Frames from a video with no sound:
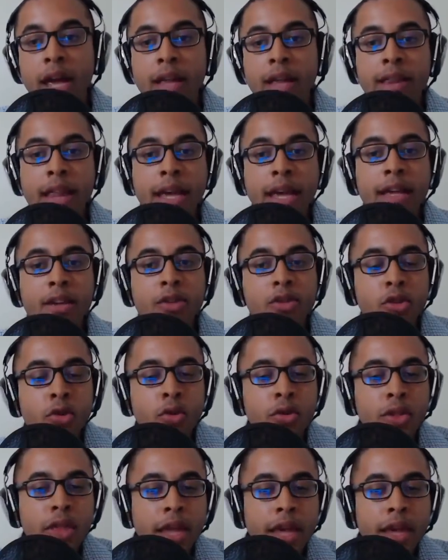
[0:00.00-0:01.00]
they can do
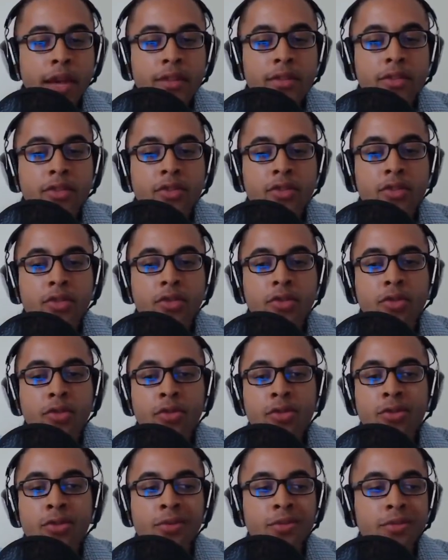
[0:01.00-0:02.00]
things
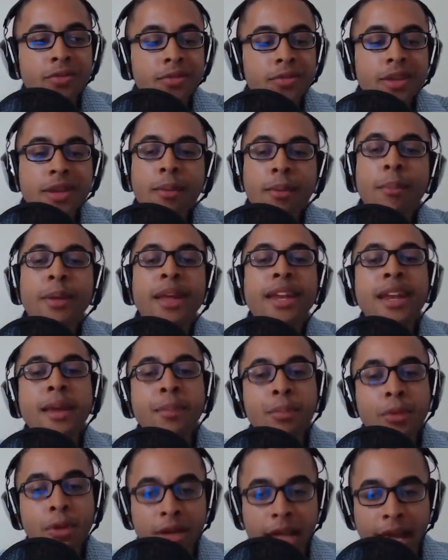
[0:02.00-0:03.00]
to
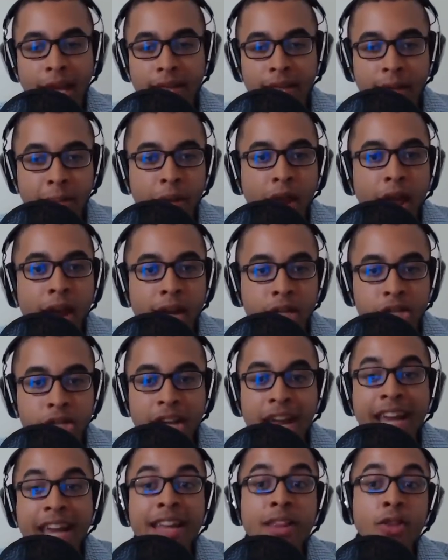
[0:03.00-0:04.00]
manipulate the
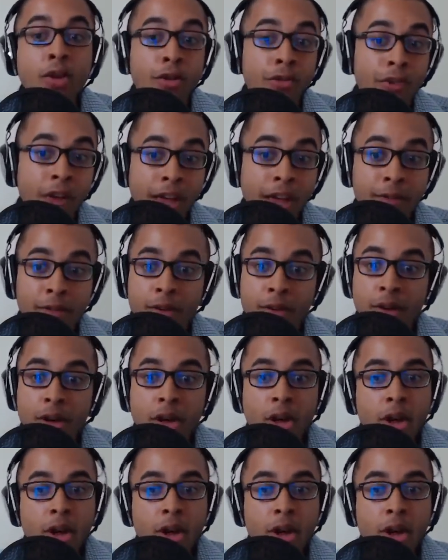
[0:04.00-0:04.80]
blockchain in their favor.